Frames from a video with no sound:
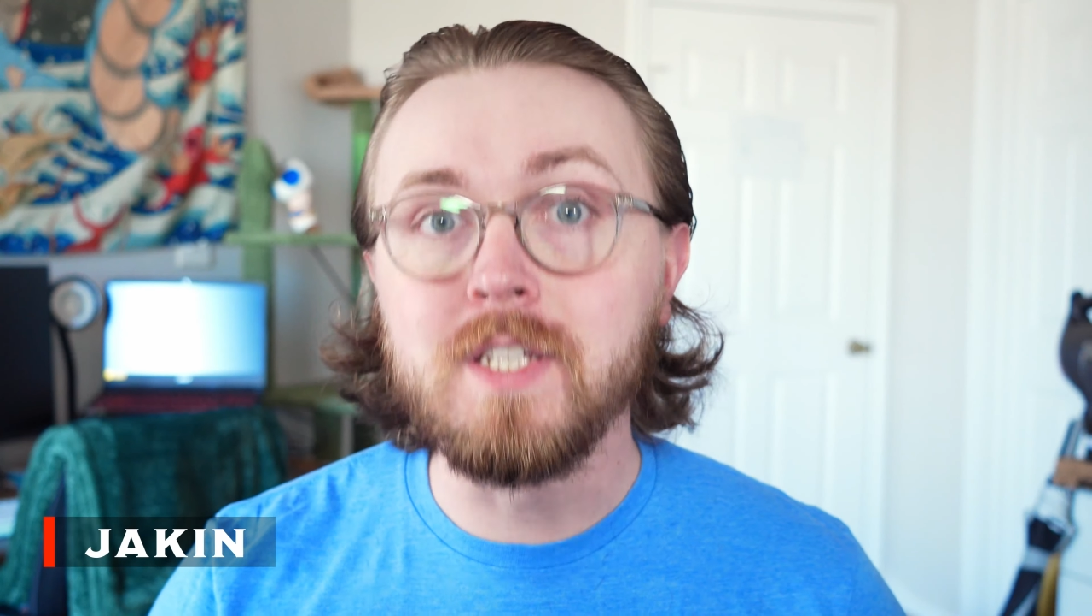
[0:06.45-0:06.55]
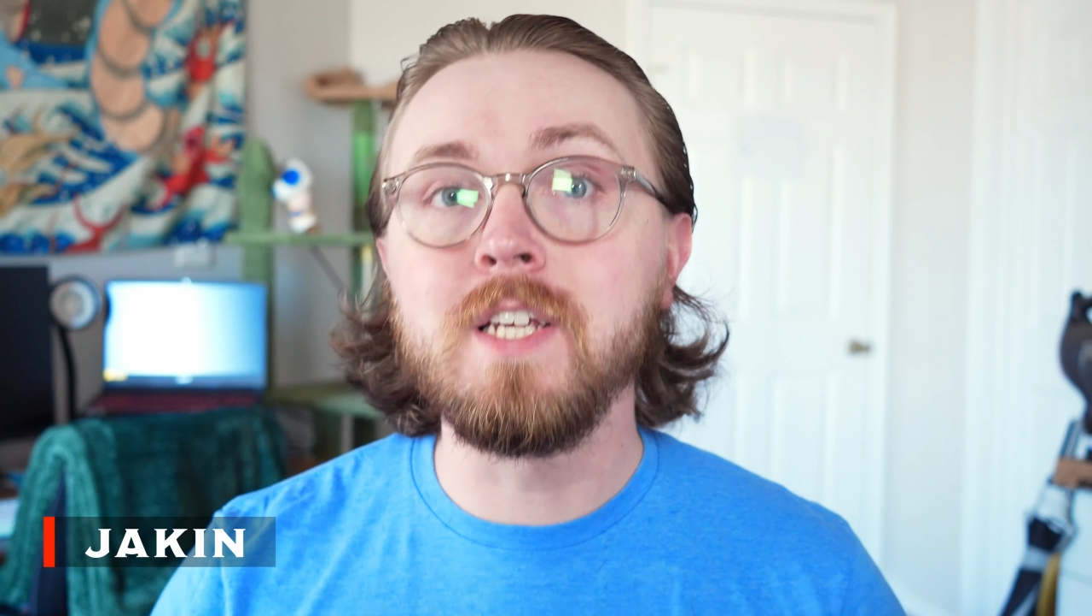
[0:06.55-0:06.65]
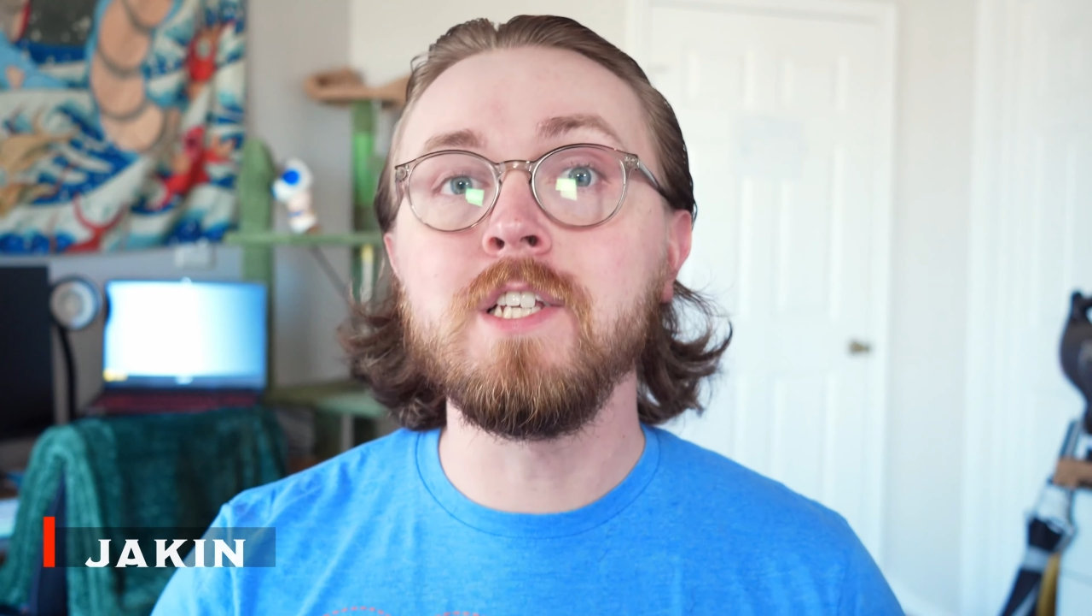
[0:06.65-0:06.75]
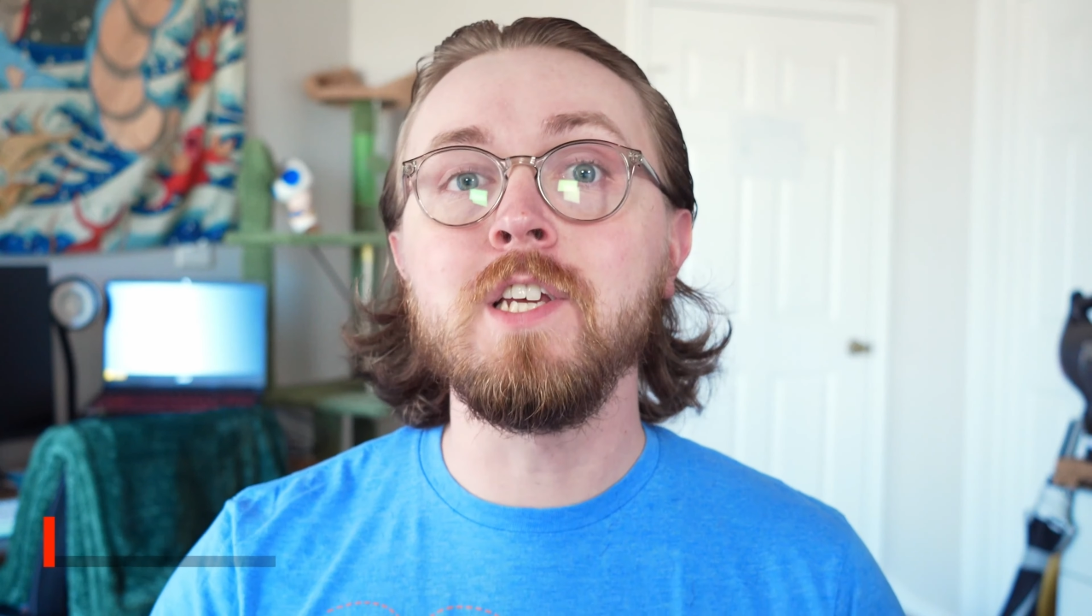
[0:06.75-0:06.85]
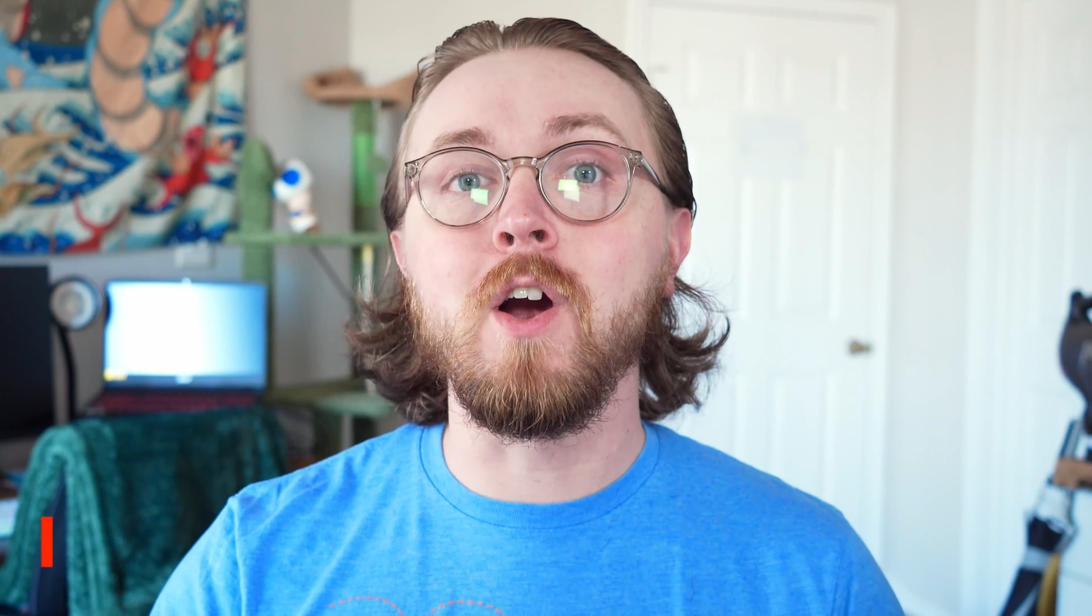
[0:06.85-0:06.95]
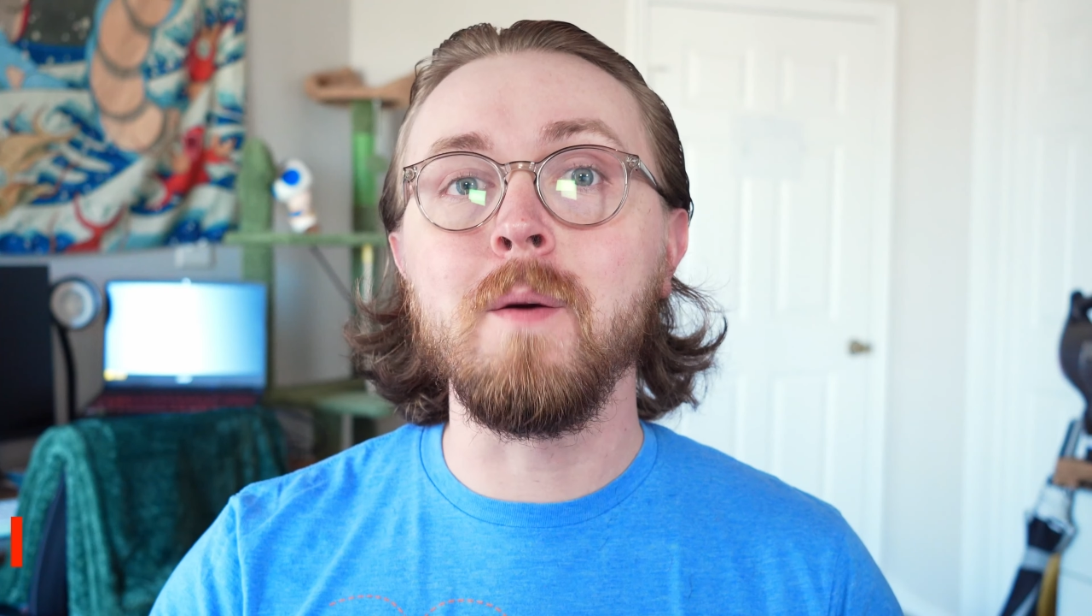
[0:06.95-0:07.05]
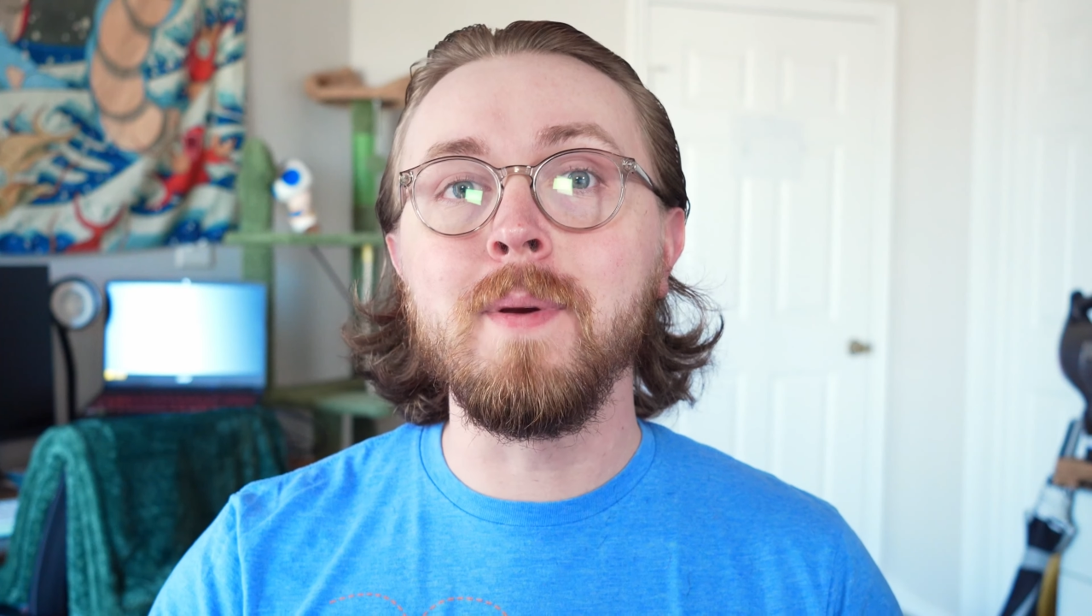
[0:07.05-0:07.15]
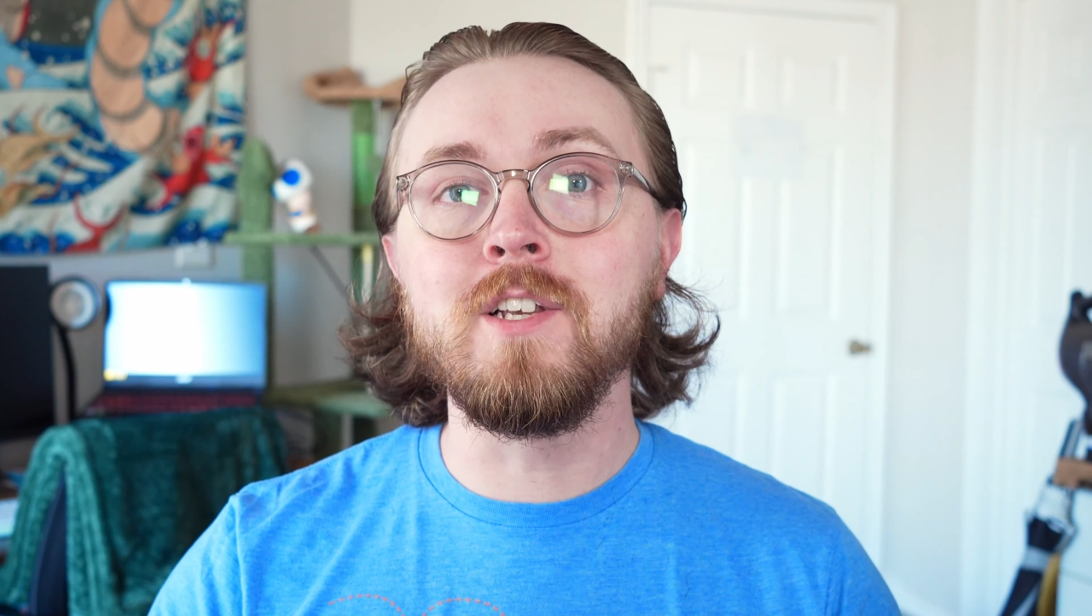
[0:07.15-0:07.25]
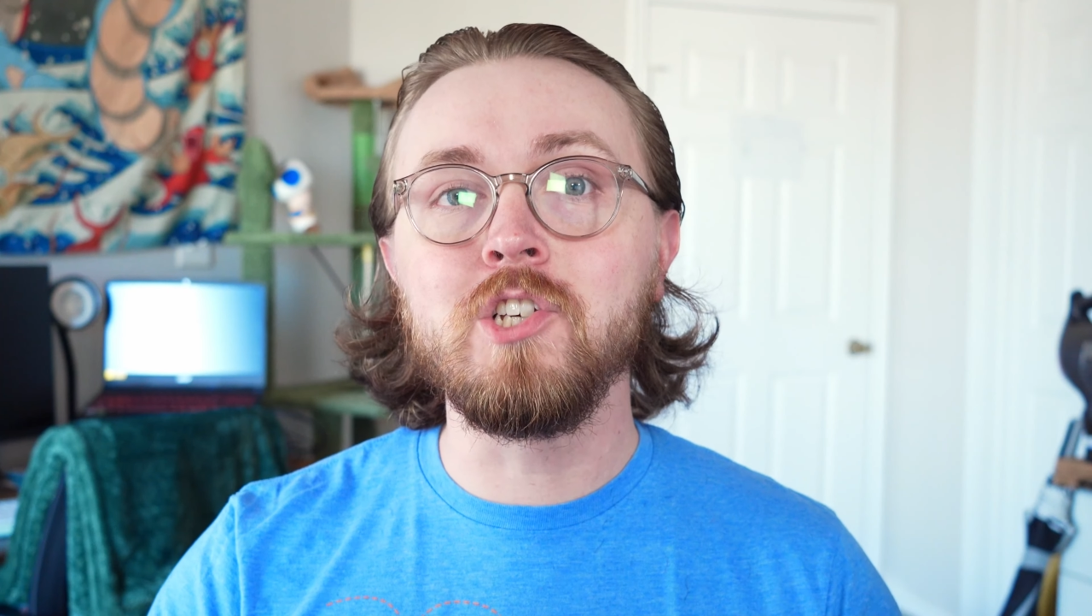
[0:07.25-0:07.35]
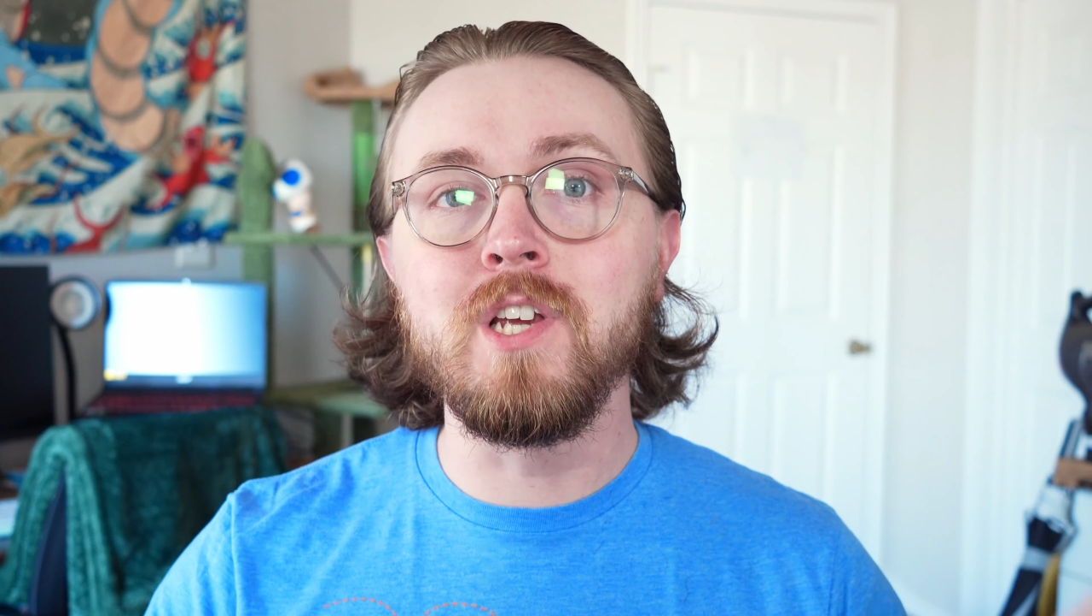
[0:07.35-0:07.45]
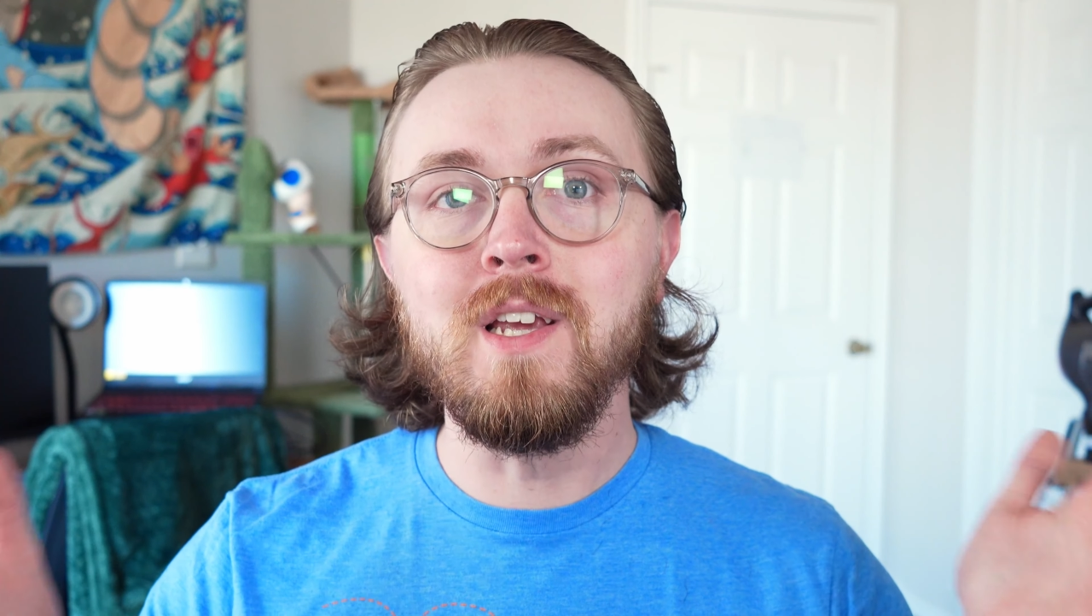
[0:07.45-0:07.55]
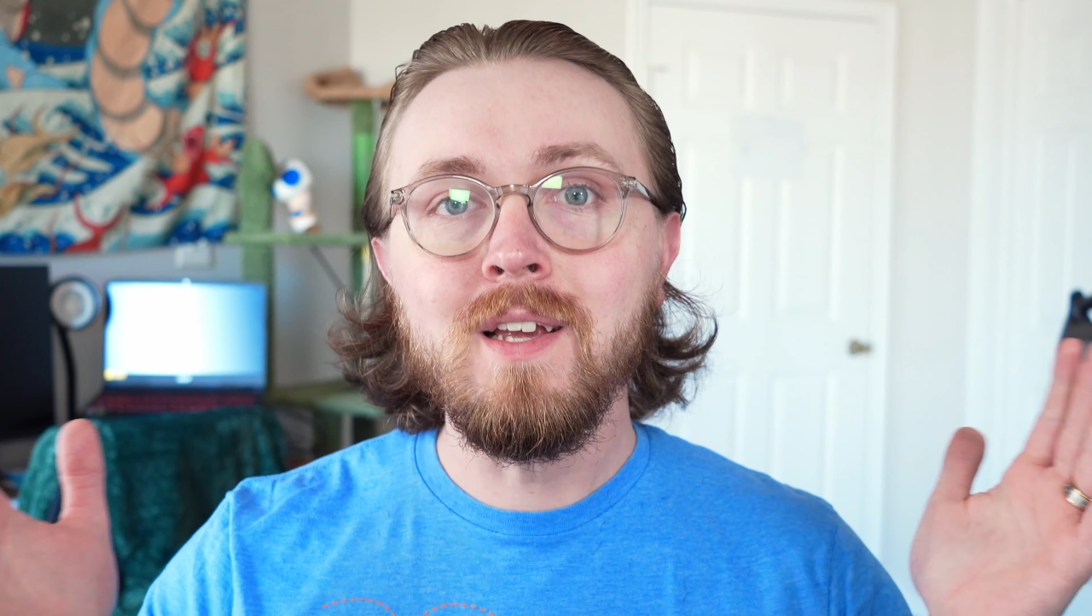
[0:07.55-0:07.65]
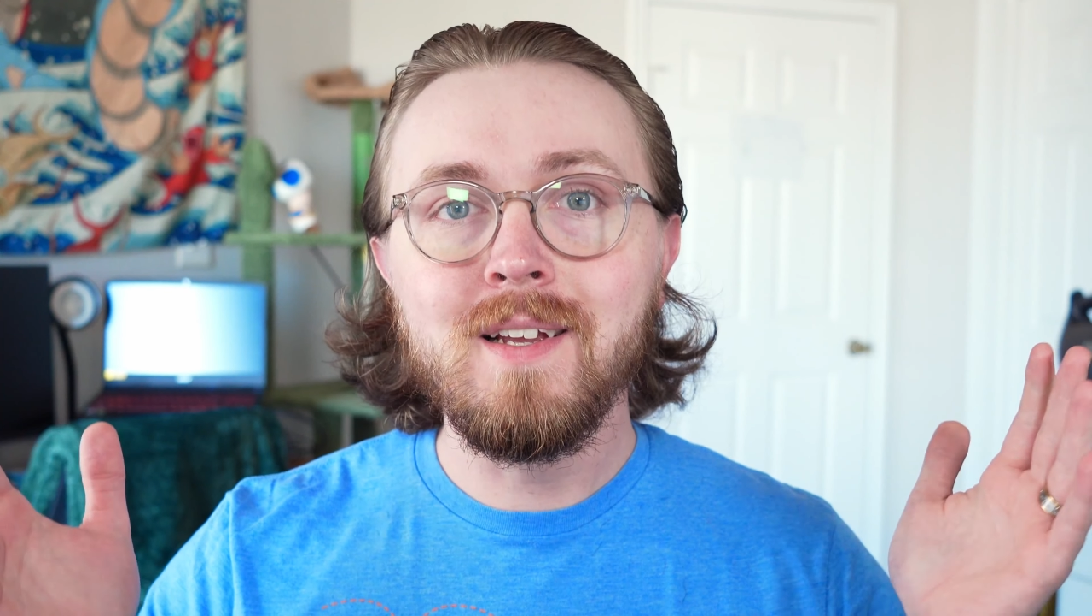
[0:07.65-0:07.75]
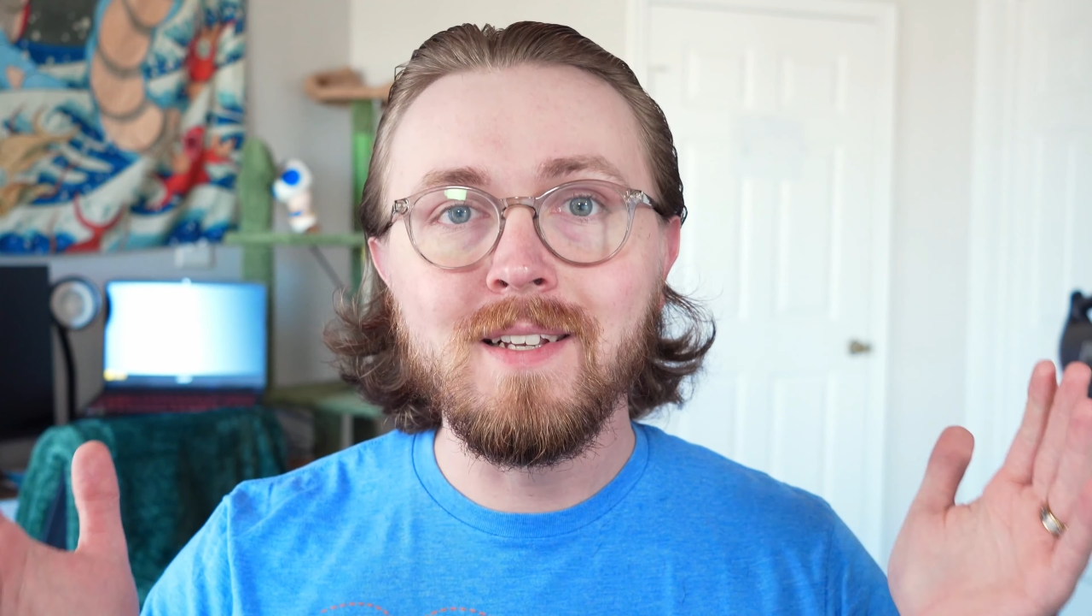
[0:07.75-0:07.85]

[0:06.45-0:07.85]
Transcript: TTRPG